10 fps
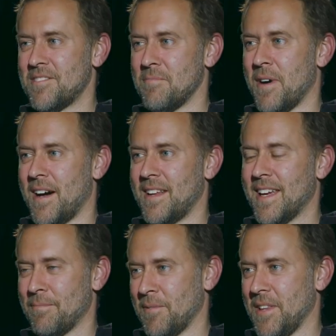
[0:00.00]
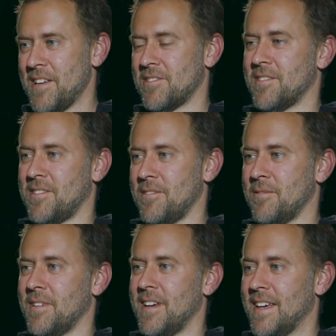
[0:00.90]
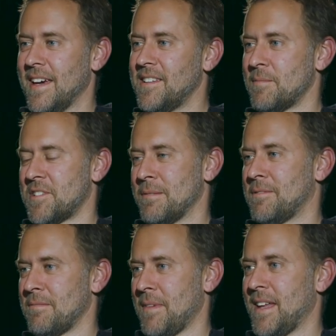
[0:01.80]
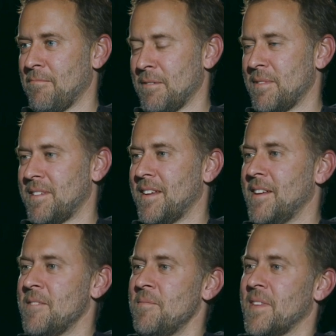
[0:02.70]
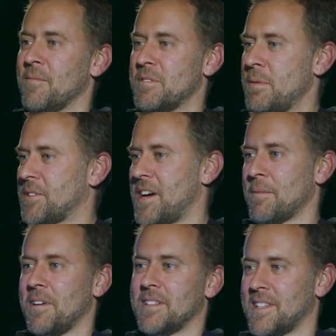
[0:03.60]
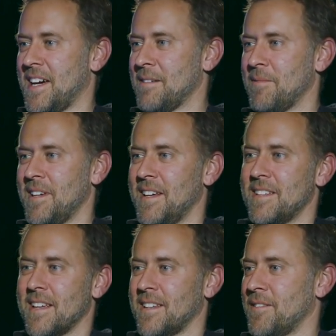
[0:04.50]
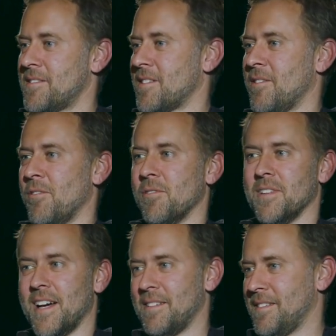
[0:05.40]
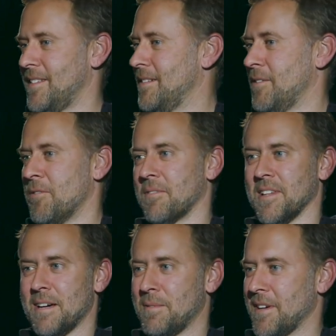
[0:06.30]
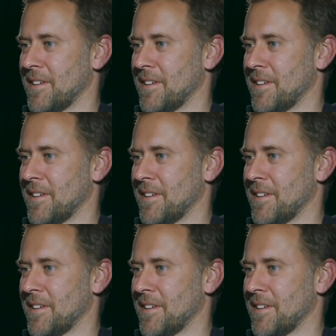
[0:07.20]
of the body in relation to intimacy between man and woman, which people talk about all the time. It's like, no, there's a whole lot of overlap here.